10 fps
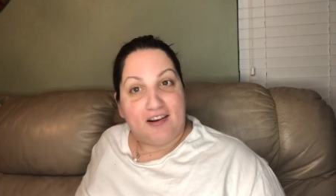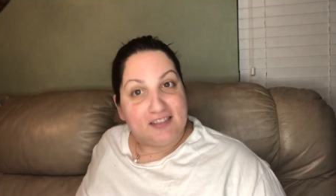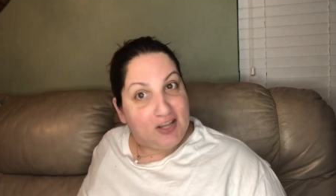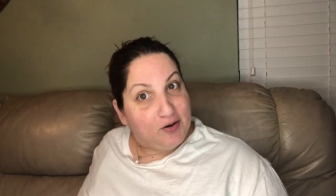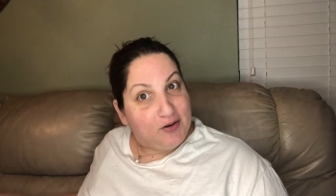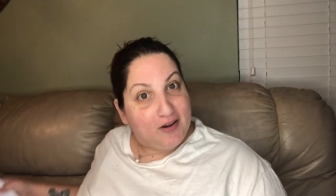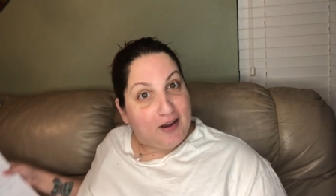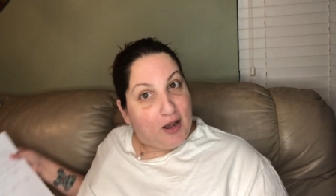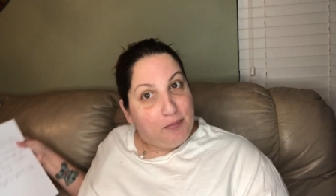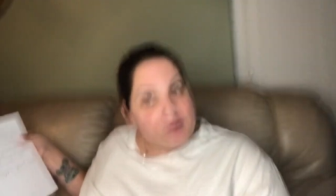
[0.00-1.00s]
Tell you a
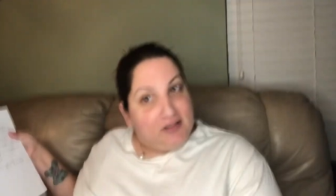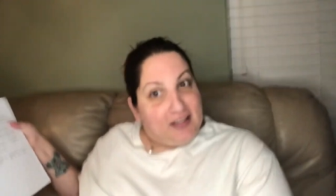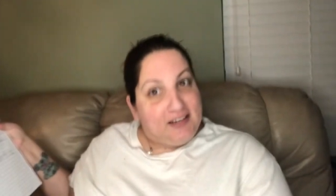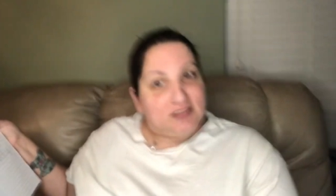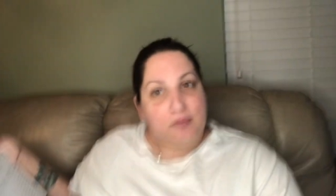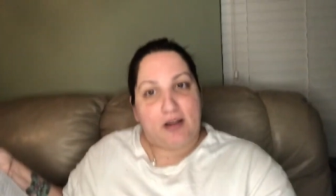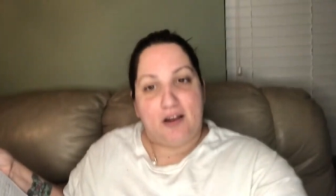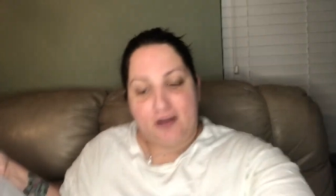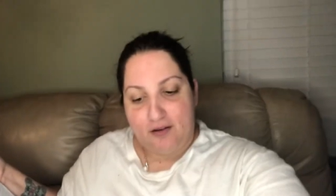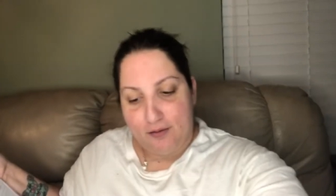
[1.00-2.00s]
couple things
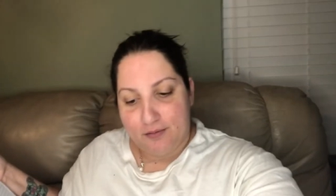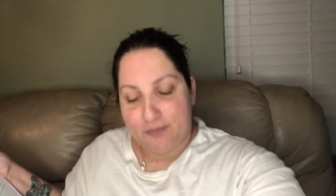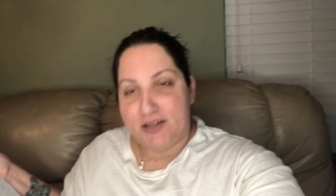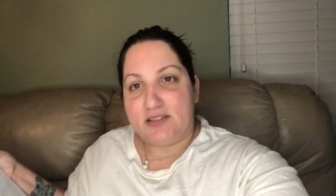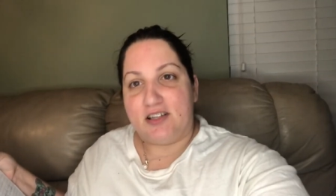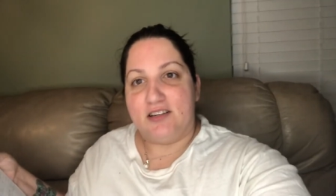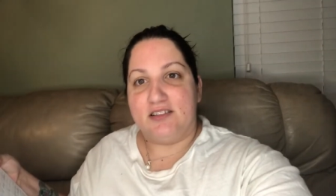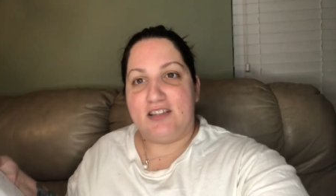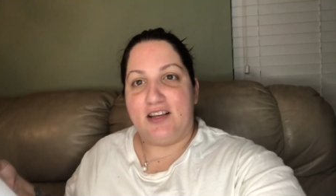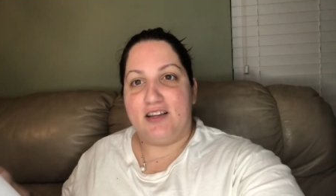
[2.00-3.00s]
about it. Oh, my son
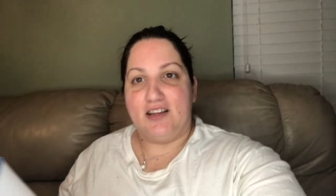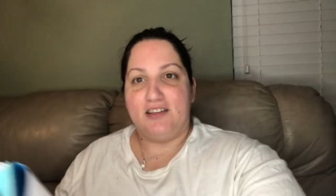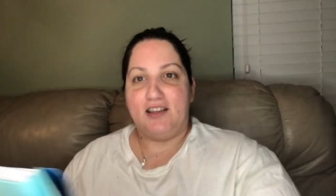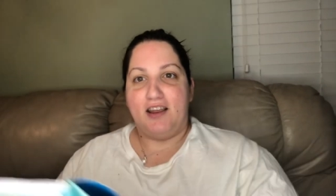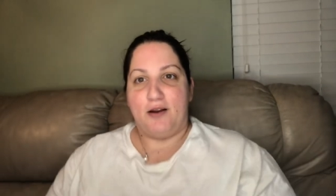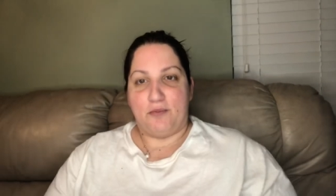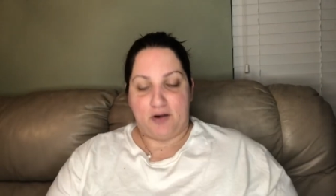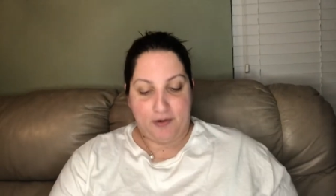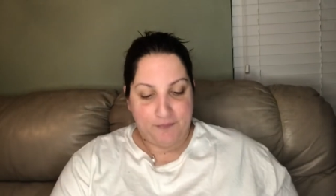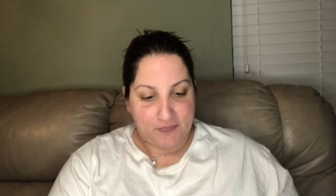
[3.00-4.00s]
is kicking the
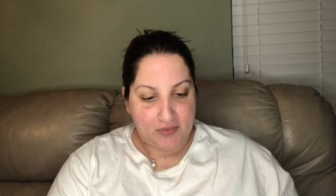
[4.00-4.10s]
camera.